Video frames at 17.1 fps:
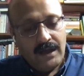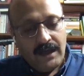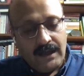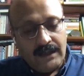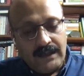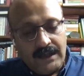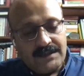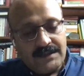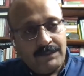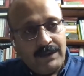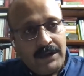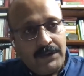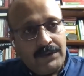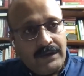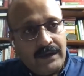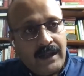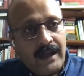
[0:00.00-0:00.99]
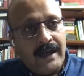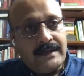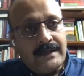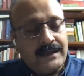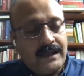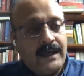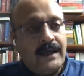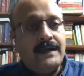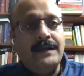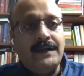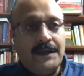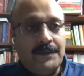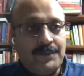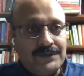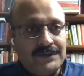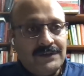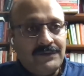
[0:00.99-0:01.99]
And that is about land and
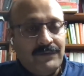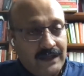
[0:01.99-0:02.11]
labor.